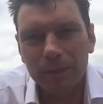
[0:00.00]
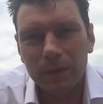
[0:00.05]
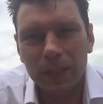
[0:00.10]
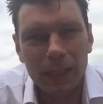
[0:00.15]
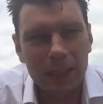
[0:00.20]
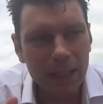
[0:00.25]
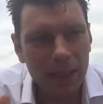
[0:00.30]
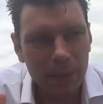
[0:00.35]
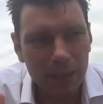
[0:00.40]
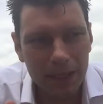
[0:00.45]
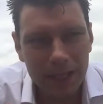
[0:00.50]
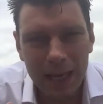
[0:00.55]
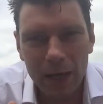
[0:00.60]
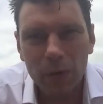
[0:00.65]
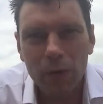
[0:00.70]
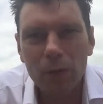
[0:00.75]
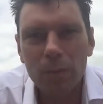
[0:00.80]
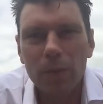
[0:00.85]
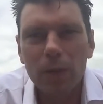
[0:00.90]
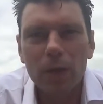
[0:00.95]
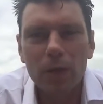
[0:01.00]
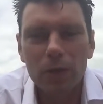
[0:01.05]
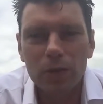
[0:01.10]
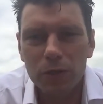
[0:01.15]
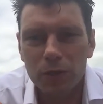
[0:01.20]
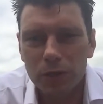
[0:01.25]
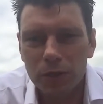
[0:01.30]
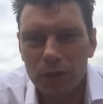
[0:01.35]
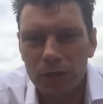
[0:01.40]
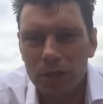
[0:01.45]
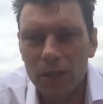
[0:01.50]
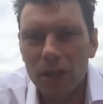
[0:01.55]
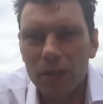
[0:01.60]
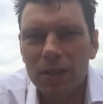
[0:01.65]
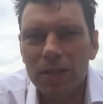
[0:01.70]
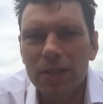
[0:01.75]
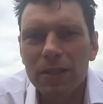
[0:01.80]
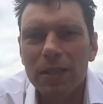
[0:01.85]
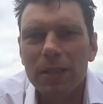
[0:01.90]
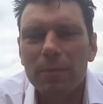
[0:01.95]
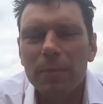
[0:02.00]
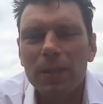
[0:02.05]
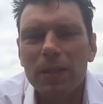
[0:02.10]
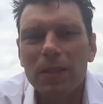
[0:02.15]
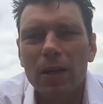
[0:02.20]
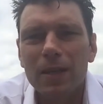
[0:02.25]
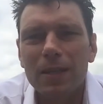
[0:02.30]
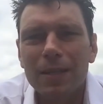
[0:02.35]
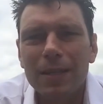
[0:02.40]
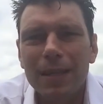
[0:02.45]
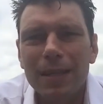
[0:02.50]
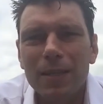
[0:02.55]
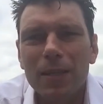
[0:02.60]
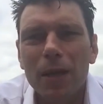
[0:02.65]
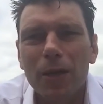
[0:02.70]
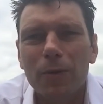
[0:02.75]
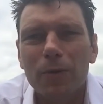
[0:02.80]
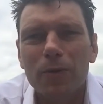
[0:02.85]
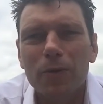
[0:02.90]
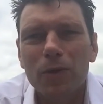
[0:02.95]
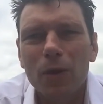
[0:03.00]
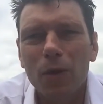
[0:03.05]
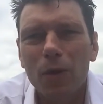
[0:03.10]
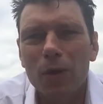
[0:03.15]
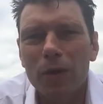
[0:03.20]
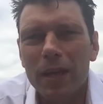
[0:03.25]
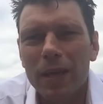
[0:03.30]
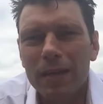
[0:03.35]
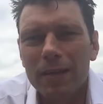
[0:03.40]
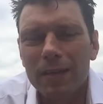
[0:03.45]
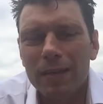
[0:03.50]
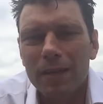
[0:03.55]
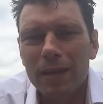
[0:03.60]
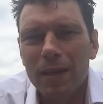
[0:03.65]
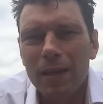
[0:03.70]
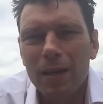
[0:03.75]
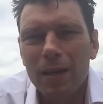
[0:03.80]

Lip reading: There's going to be a download below so you can start to see and start to take notes on this.